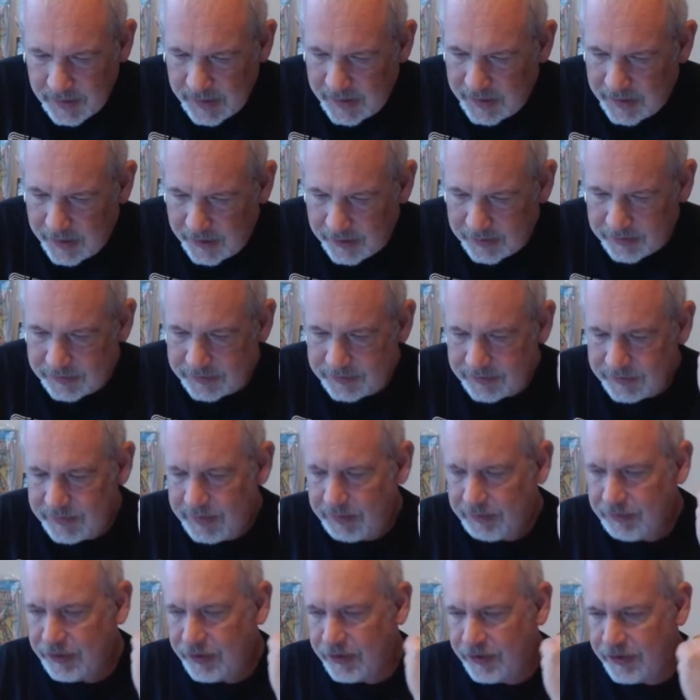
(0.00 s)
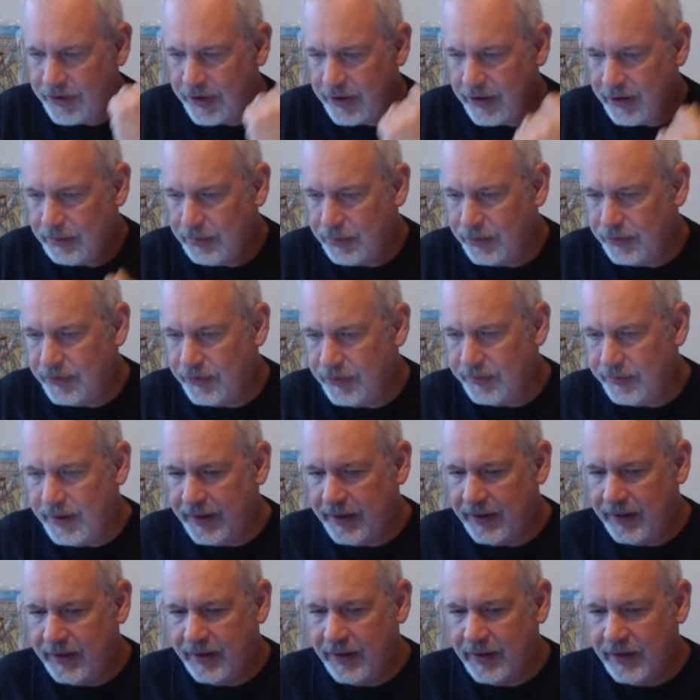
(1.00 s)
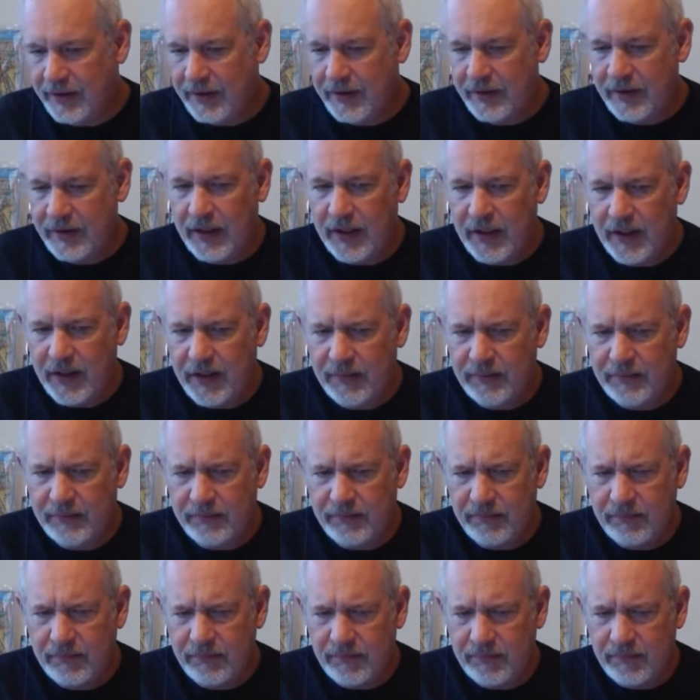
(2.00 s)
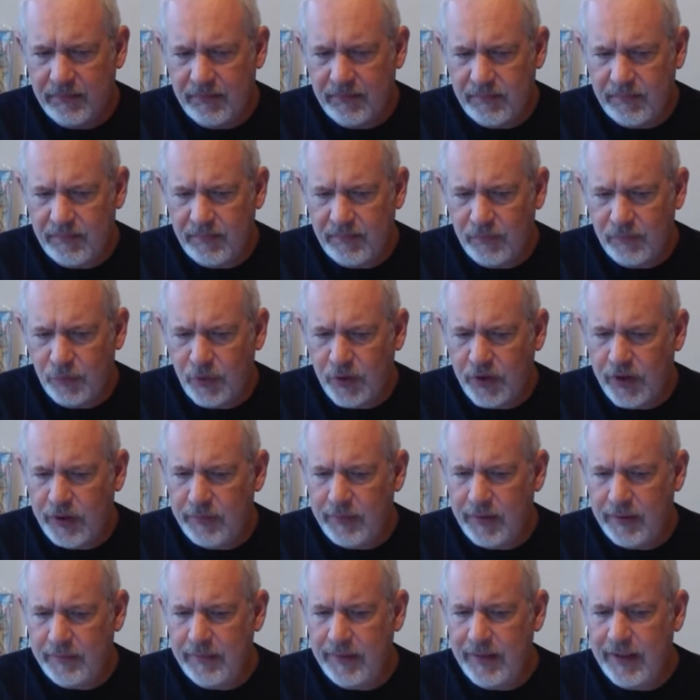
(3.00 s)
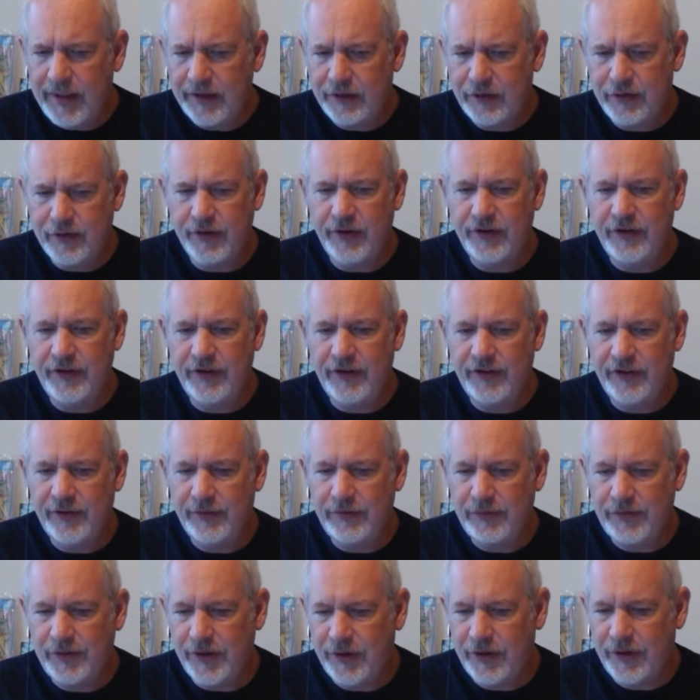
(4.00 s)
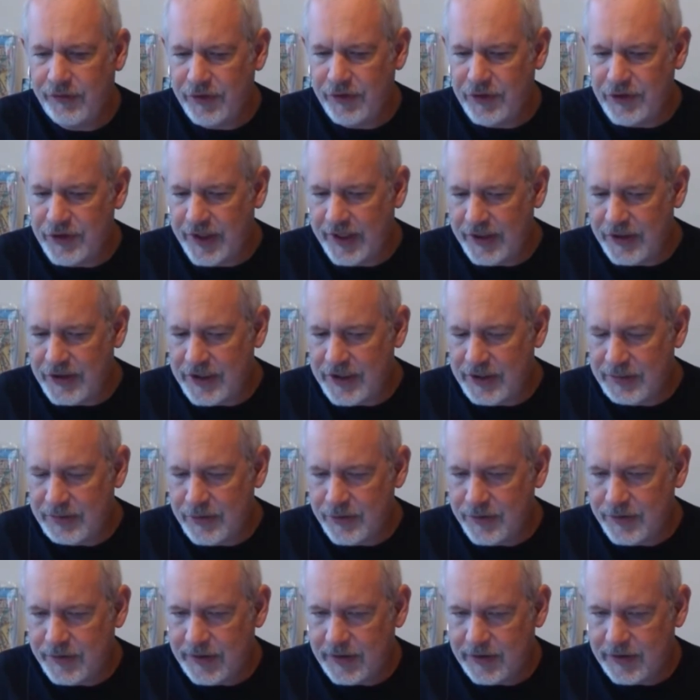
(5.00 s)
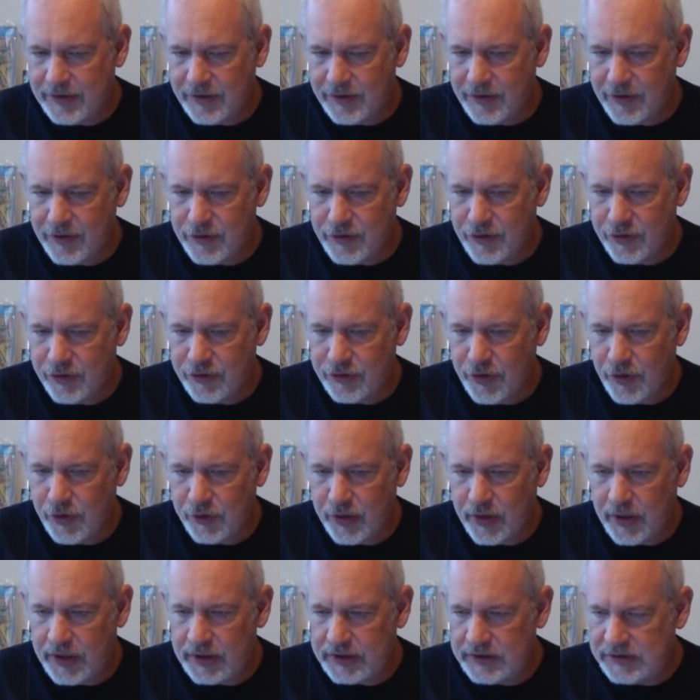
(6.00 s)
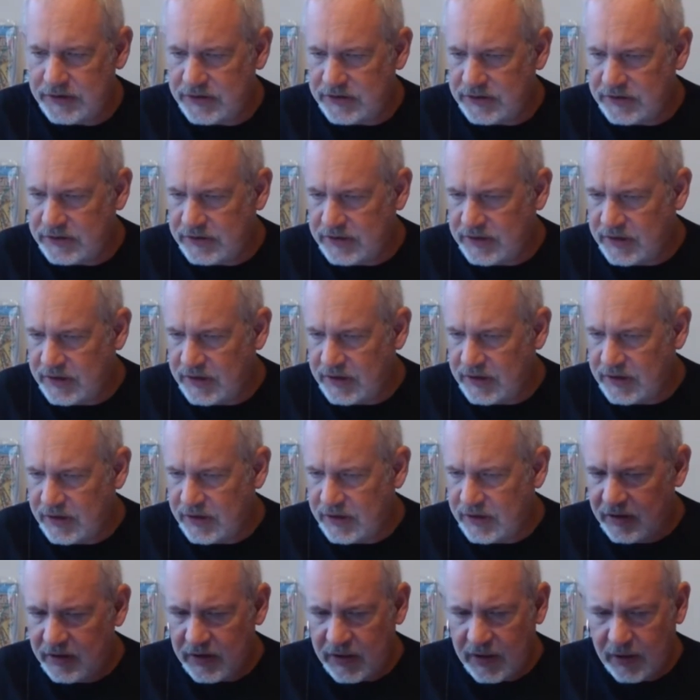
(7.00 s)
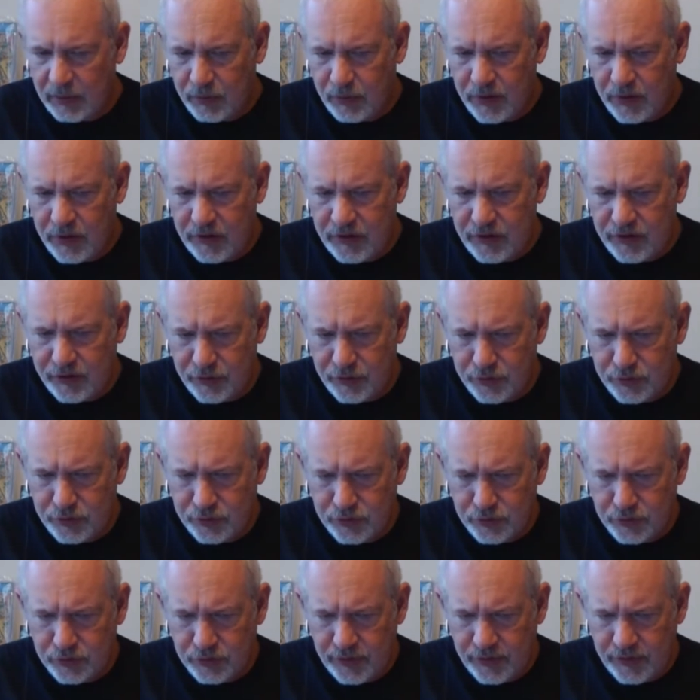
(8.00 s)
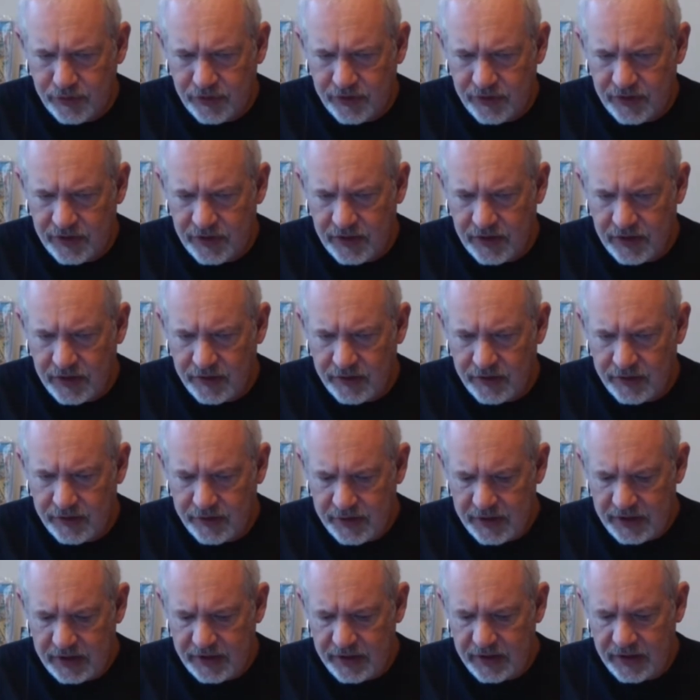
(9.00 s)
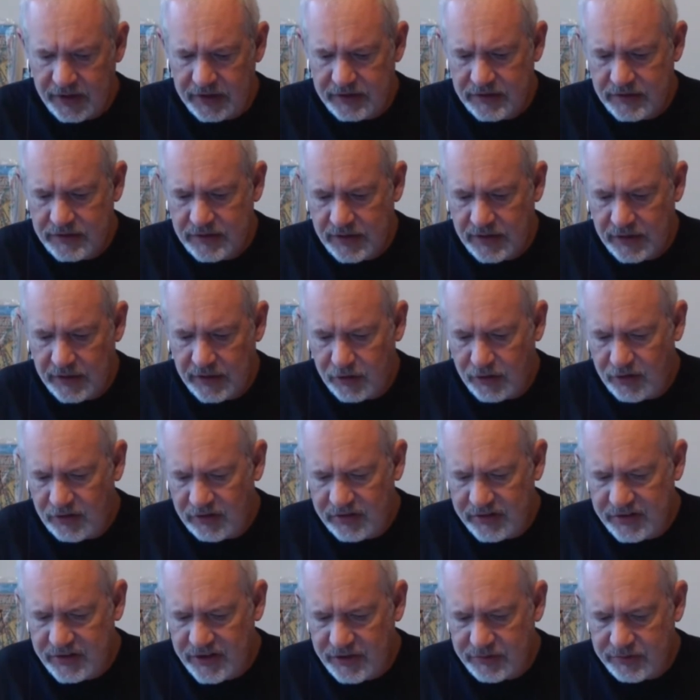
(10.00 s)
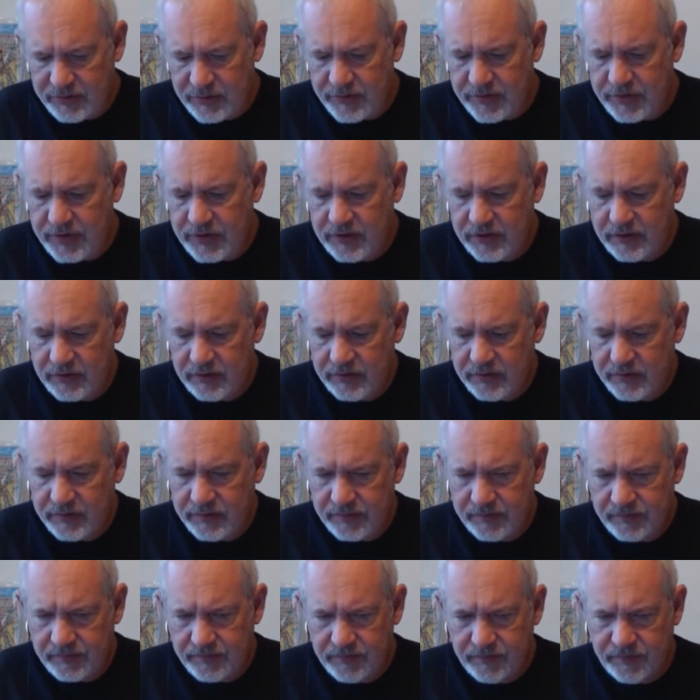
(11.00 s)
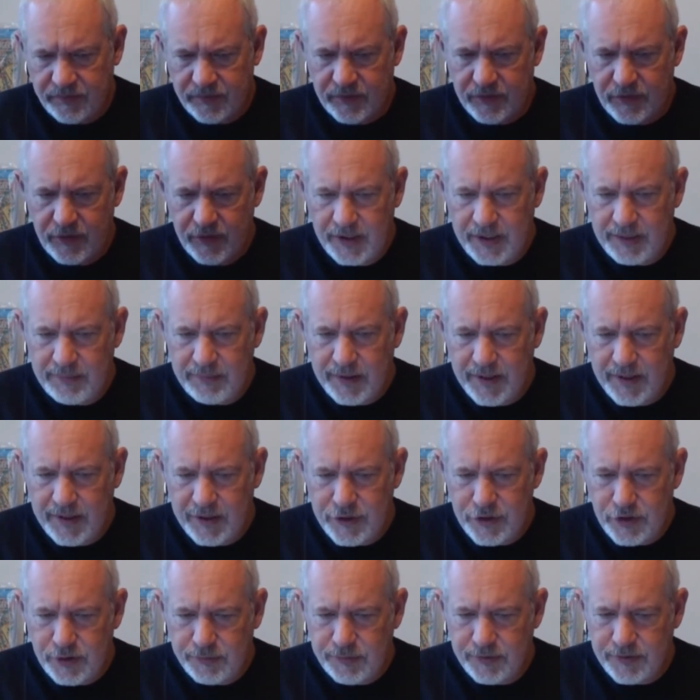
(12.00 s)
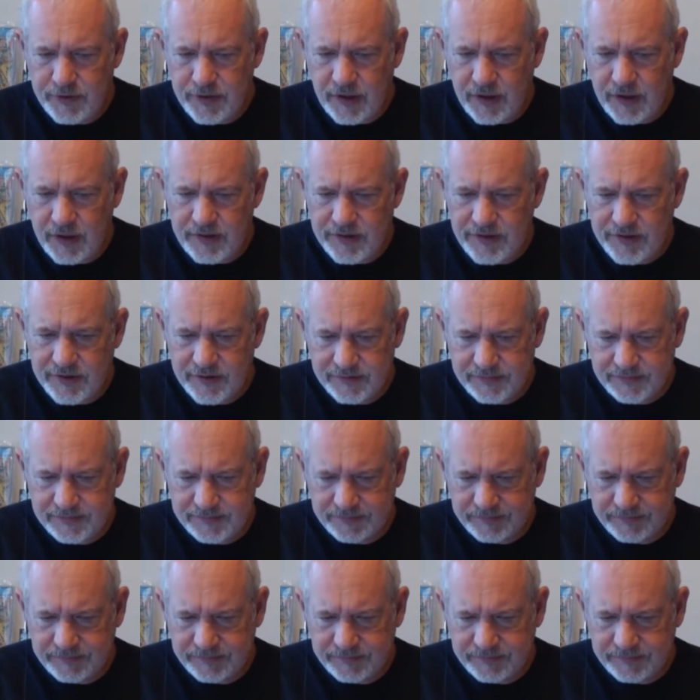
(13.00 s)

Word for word: I don't know. That was just terrible to me. Um, one of my main criticisms of the Shang-Chi movie is that there's just no guns. I wanted to Google and see, are there any guns at all in this movie? Did anybody show up with guns?